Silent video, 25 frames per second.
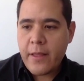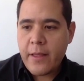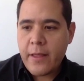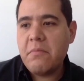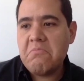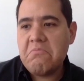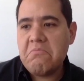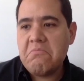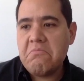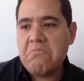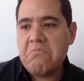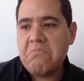
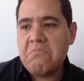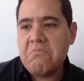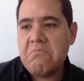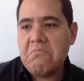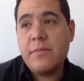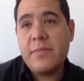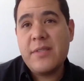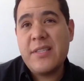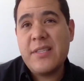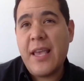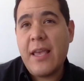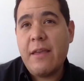make
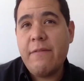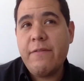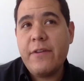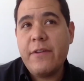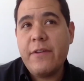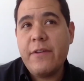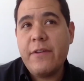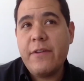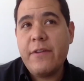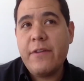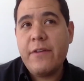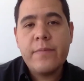some
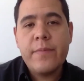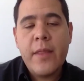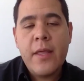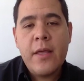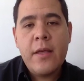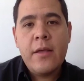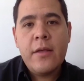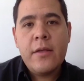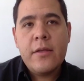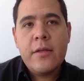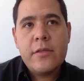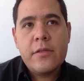savings.
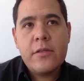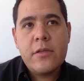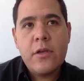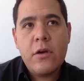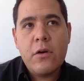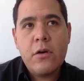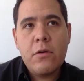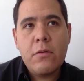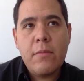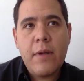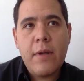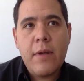
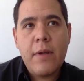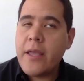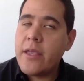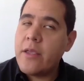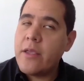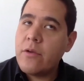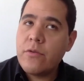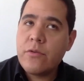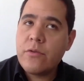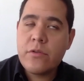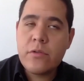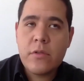So I
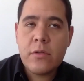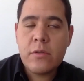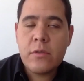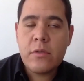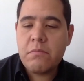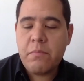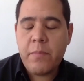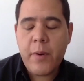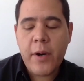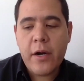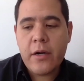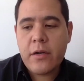used
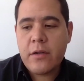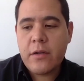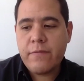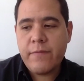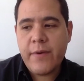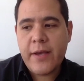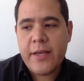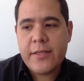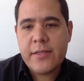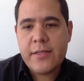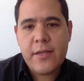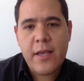part of
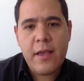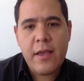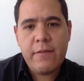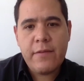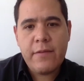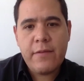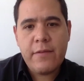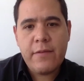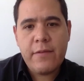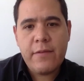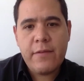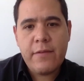my
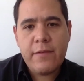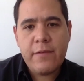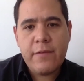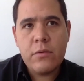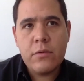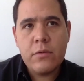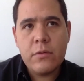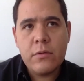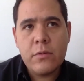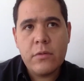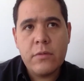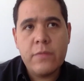savings
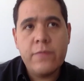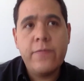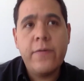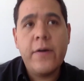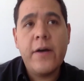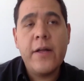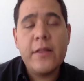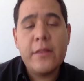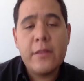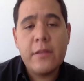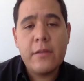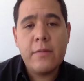to
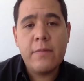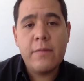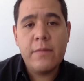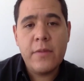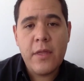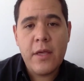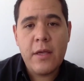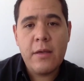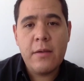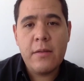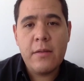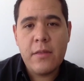fund
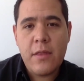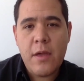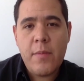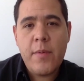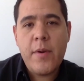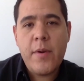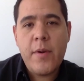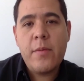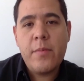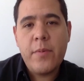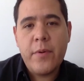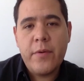the
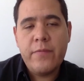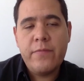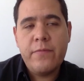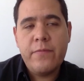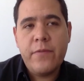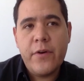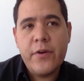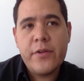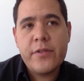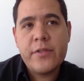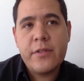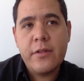very
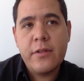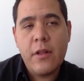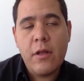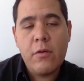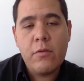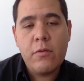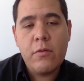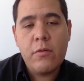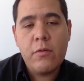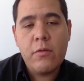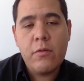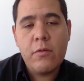first
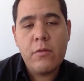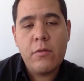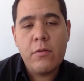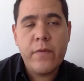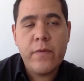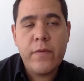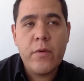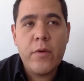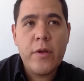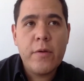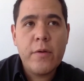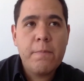loan
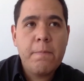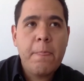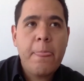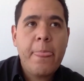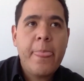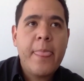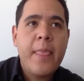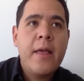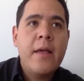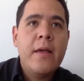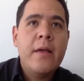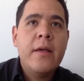portfolio.
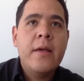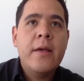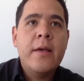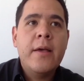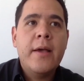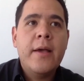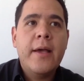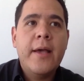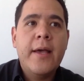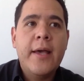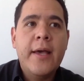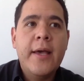
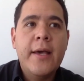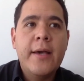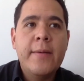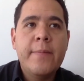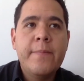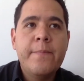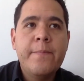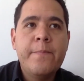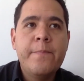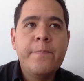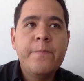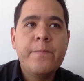
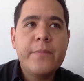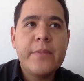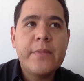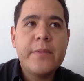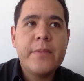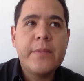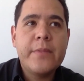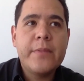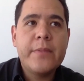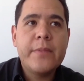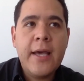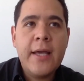
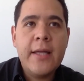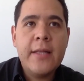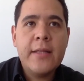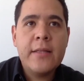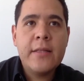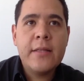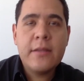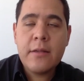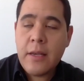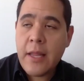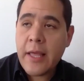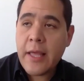
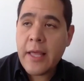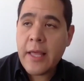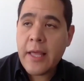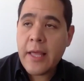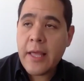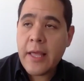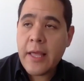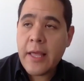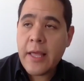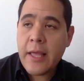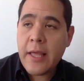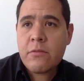And like I
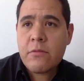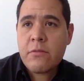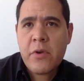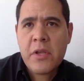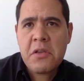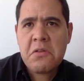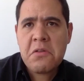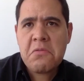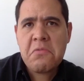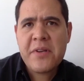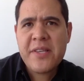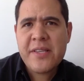said,
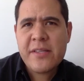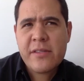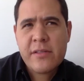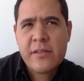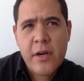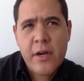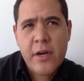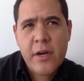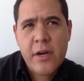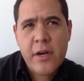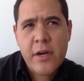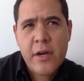we
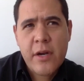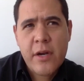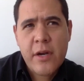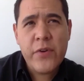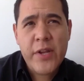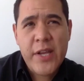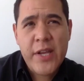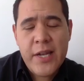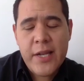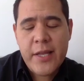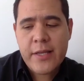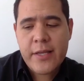started
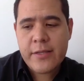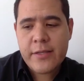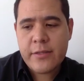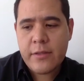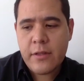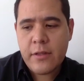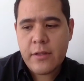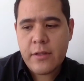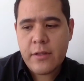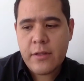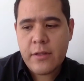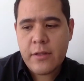really
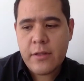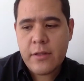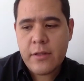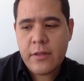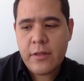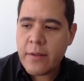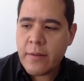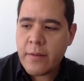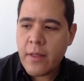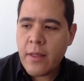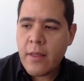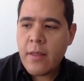
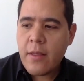slowly,